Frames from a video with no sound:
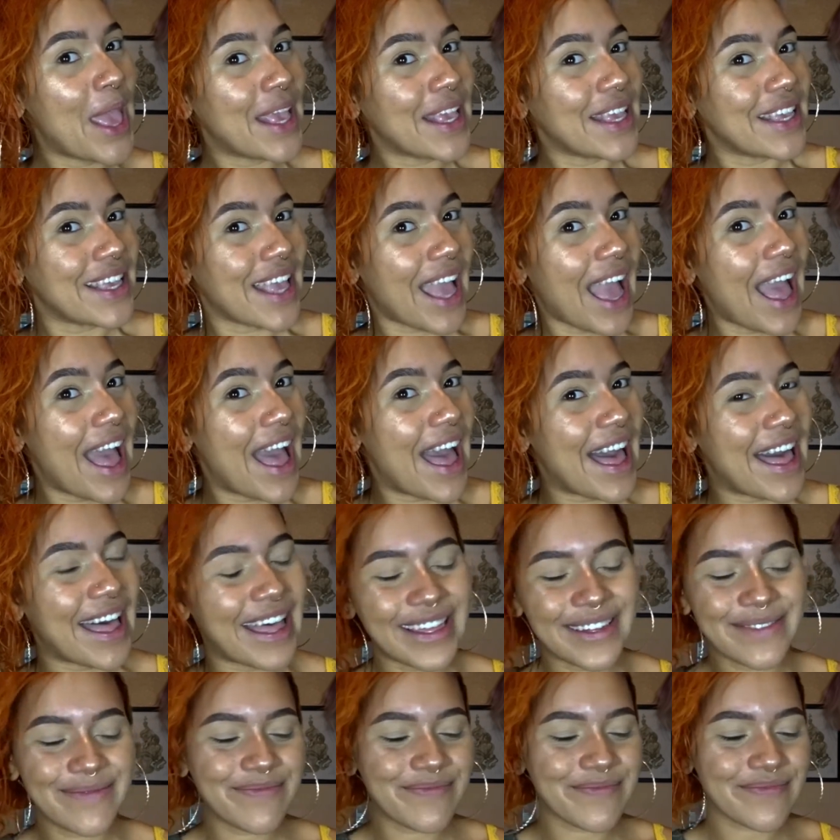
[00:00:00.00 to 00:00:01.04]

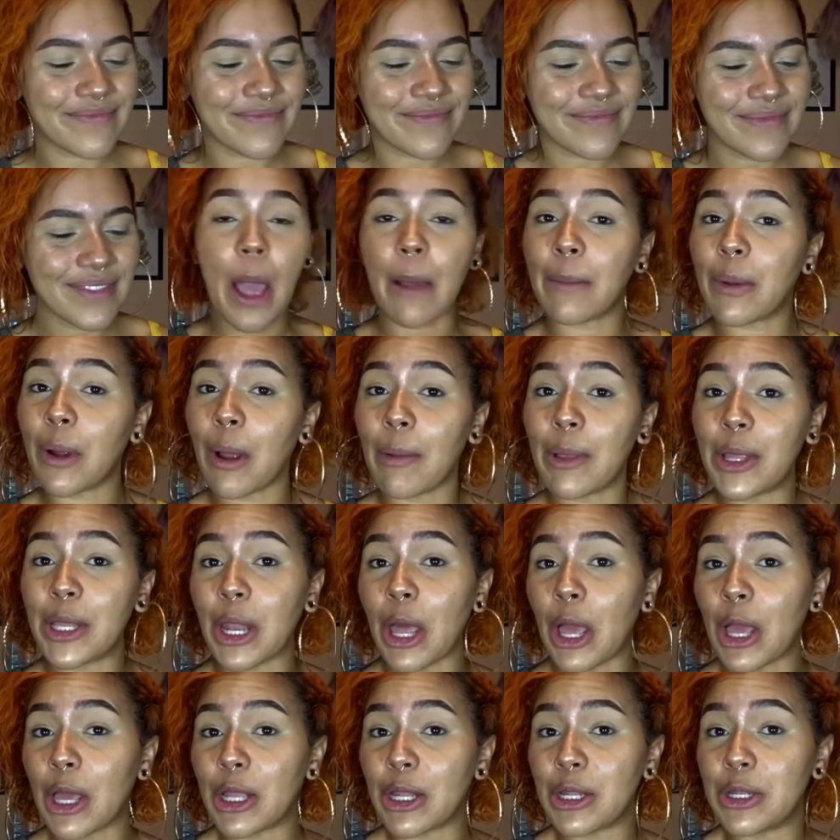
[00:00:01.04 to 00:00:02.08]
yeah. I'm probably
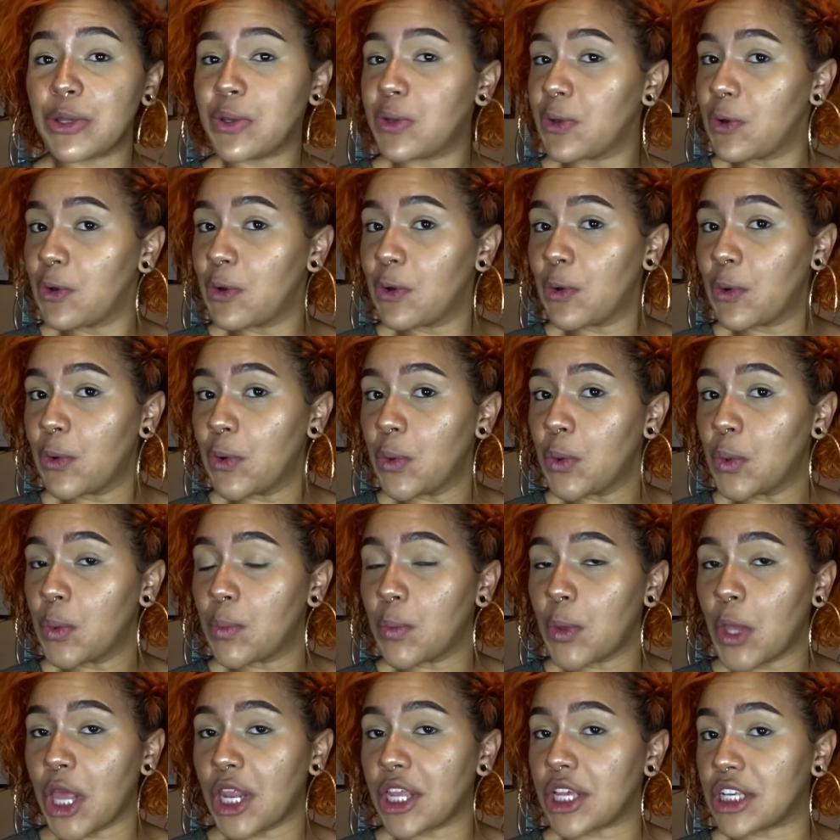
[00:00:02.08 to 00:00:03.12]
not gonna
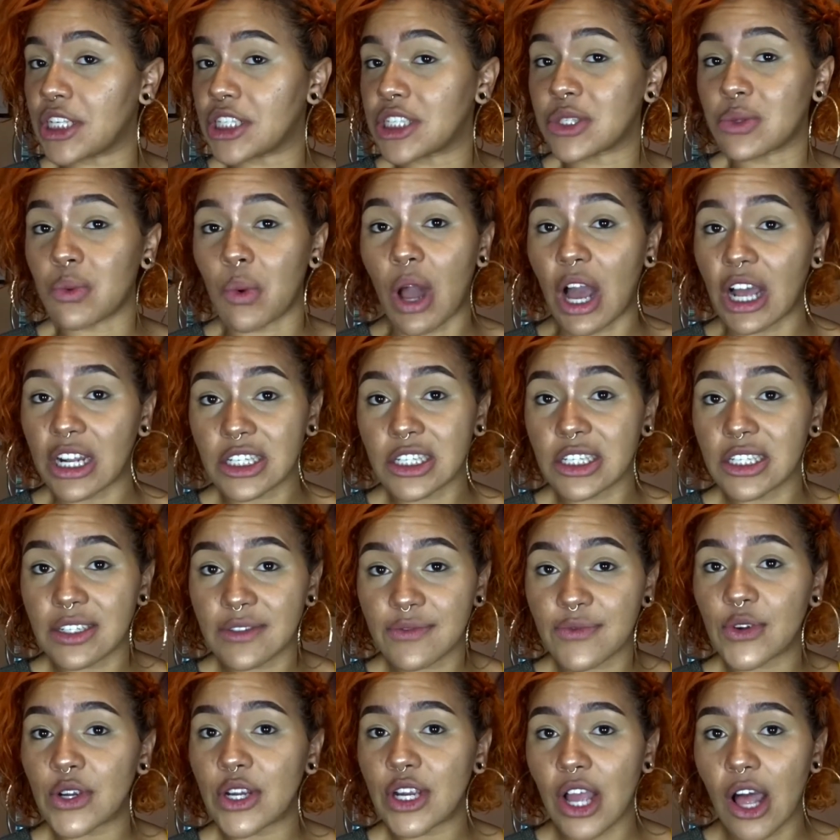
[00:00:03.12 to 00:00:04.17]
do any swatches
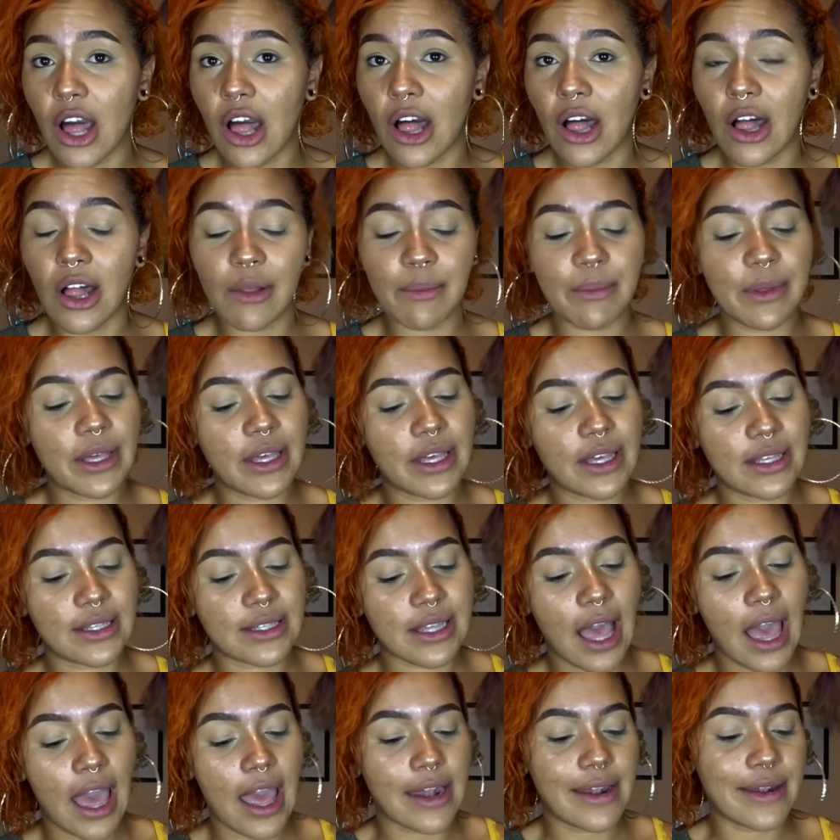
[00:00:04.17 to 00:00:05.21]
for y'all because
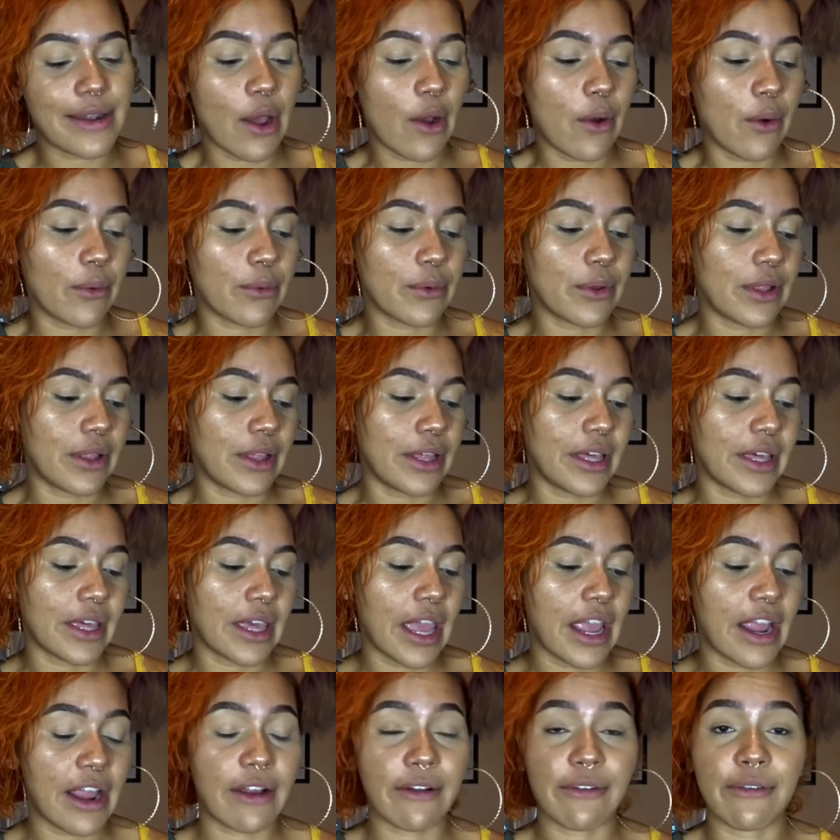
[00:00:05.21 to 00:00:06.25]
I don't really
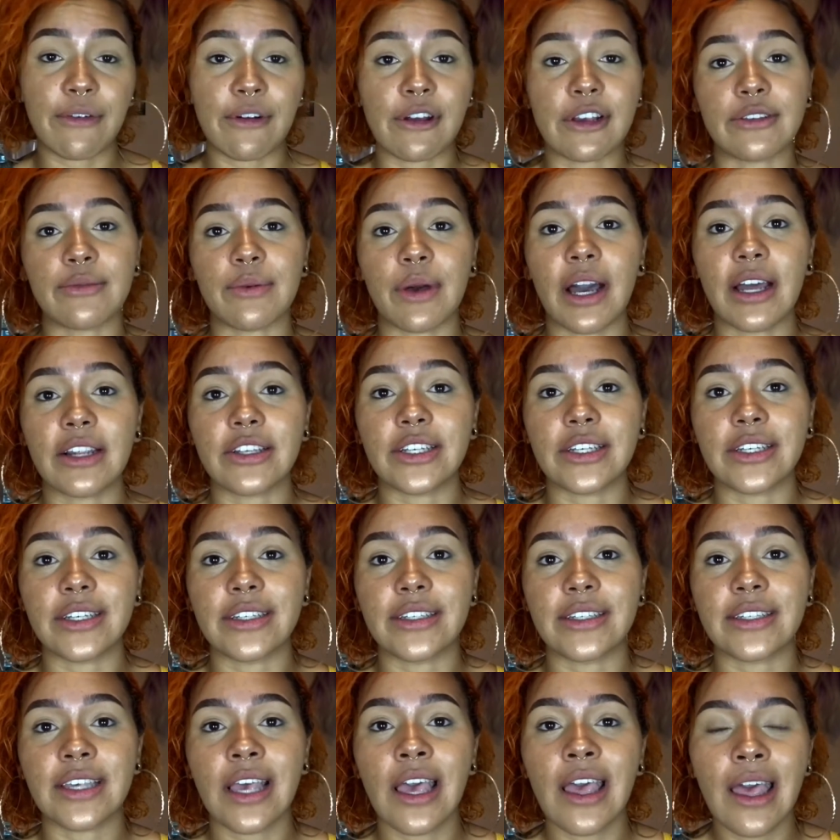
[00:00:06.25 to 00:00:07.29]
care for
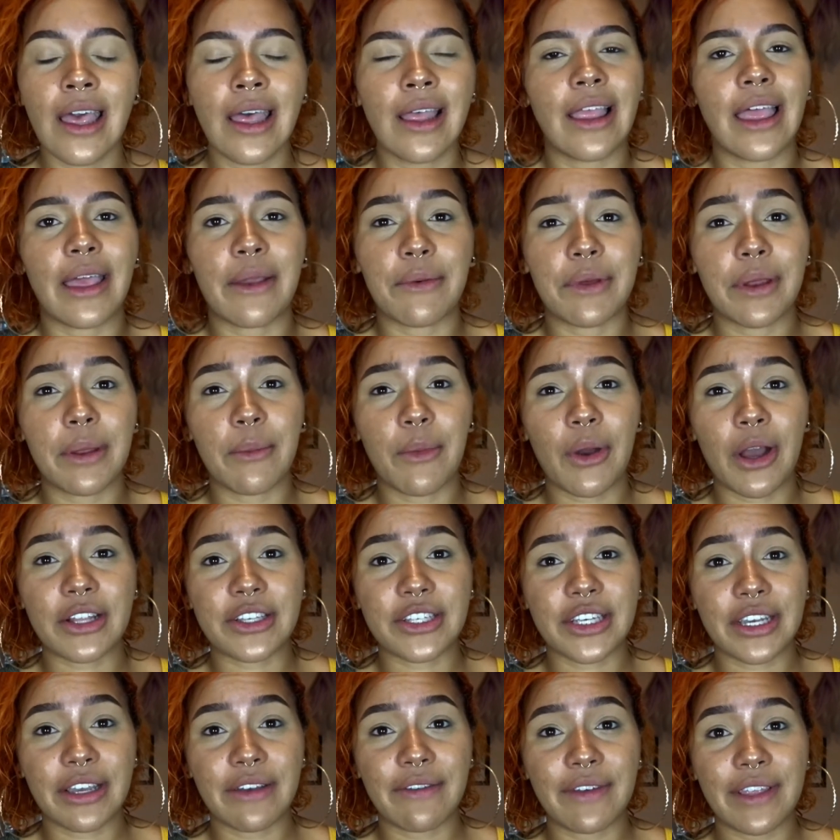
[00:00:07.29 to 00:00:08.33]
swatches. Like when I'm
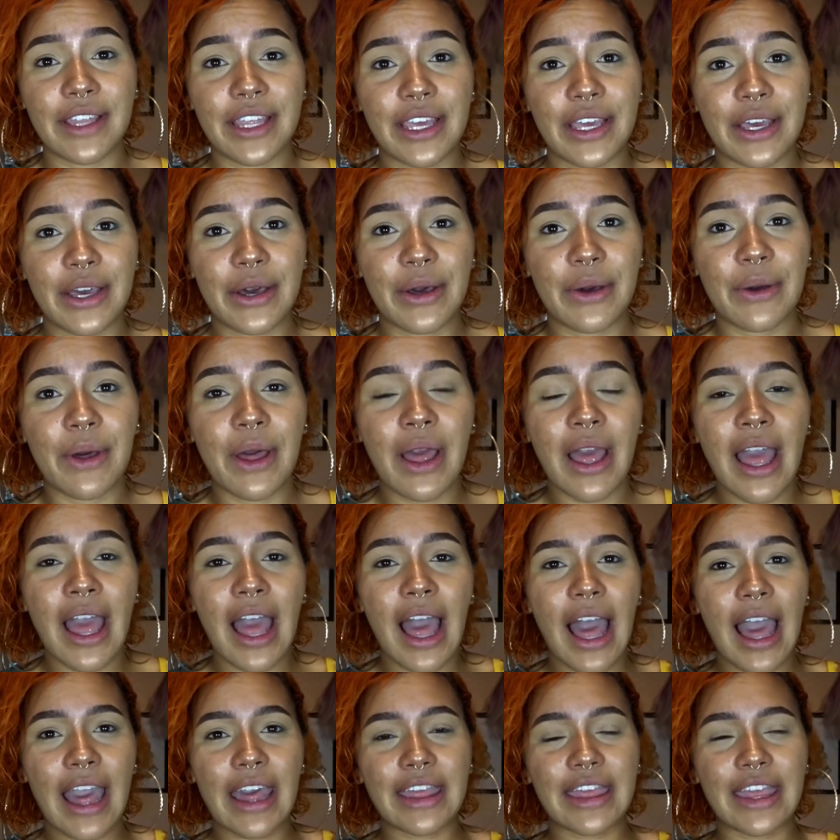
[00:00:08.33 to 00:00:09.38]
watching a video,
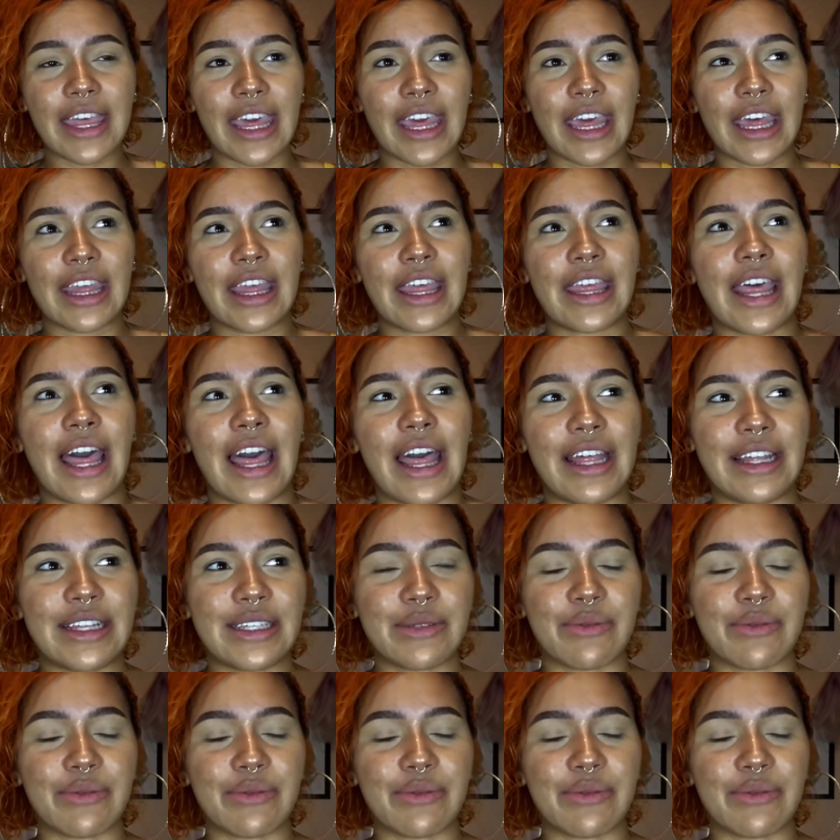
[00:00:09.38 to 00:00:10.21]
I think that